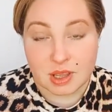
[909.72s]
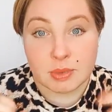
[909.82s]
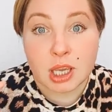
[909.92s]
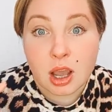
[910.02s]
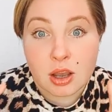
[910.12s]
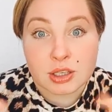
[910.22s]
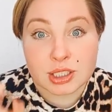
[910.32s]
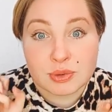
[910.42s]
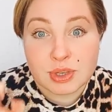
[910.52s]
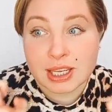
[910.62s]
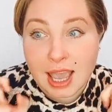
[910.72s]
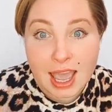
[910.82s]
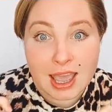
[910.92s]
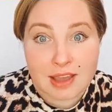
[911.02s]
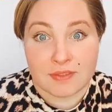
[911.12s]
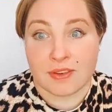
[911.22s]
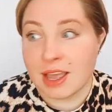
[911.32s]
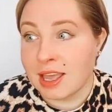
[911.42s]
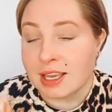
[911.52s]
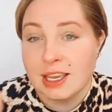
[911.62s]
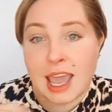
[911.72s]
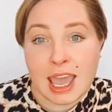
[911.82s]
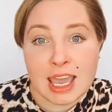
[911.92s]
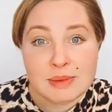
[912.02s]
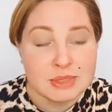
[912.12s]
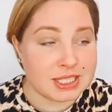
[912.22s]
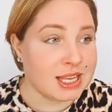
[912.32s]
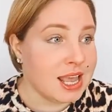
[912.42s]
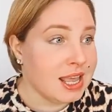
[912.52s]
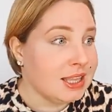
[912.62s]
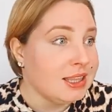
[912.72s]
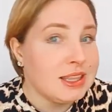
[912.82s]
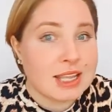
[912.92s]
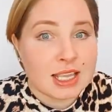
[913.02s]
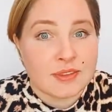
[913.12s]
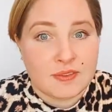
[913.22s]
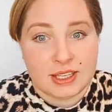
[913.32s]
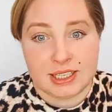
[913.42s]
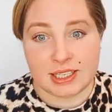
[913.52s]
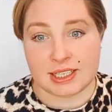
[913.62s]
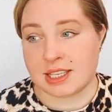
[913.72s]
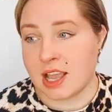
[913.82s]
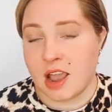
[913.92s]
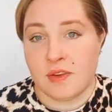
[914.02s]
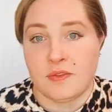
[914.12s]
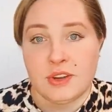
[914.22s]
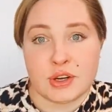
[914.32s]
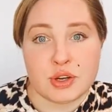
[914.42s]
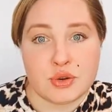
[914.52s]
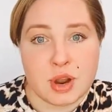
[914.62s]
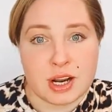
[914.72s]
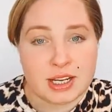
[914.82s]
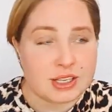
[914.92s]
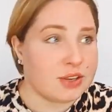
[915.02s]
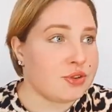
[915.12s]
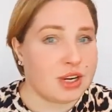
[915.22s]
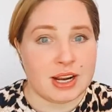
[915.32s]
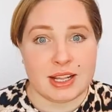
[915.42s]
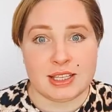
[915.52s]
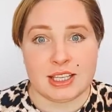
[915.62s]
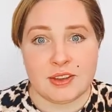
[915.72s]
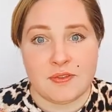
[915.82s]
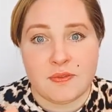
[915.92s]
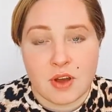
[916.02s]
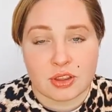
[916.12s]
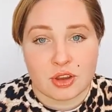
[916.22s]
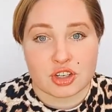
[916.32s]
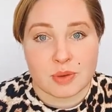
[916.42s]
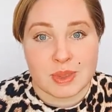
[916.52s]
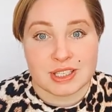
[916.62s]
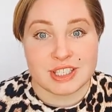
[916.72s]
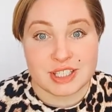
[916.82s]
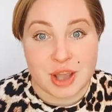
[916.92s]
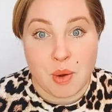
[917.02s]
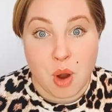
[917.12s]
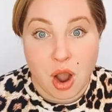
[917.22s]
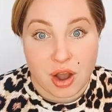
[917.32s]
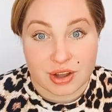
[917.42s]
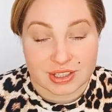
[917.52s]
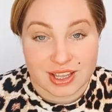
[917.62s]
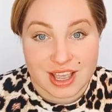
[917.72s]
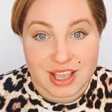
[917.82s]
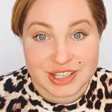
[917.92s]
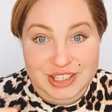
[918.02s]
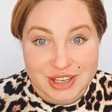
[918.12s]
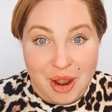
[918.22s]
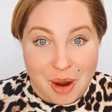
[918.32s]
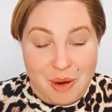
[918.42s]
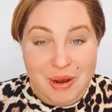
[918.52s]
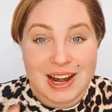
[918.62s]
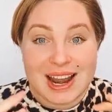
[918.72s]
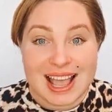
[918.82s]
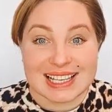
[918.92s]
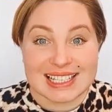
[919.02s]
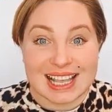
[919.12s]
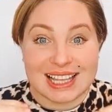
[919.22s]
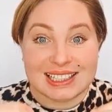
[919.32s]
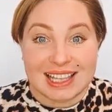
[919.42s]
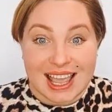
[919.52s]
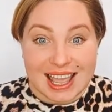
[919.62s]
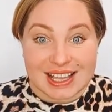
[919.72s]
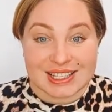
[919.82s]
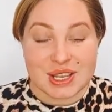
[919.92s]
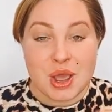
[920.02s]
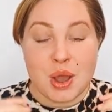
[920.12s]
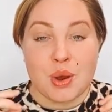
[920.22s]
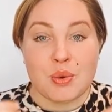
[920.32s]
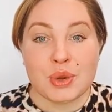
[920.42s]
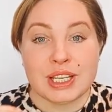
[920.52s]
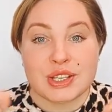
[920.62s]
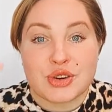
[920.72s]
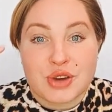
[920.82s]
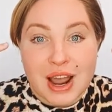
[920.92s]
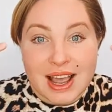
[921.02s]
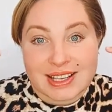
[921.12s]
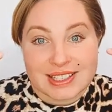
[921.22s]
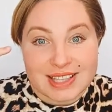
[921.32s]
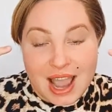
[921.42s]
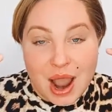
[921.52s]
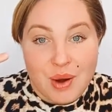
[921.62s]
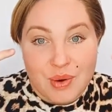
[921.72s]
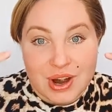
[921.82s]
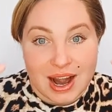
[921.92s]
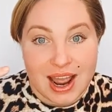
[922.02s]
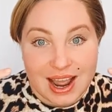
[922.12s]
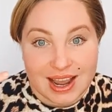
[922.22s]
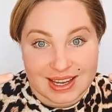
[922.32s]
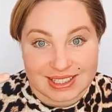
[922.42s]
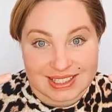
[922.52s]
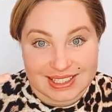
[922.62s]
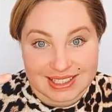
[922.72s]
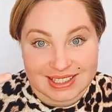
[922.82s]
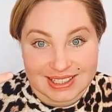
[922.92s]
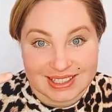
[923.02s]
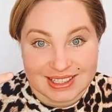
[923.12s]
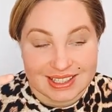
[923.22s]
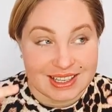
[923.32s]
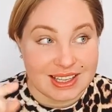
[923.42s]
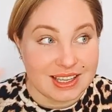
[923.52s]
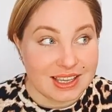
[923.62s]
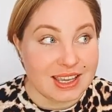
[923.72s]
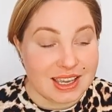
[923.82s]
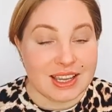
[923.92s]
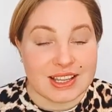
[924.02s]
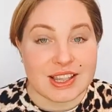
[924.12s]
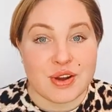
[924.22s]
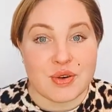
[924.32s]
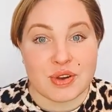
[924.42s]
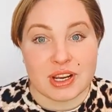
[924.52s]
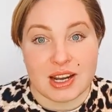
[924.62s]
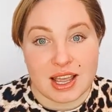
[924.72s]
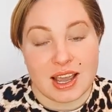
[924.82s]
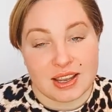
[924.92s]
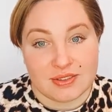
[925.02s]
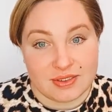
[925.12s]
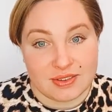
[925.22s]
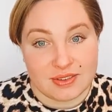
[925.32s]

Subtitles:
Because we have games, Netflix, virtual reality, Photoshop, and so on. So less and less we trust our eyes in the real life.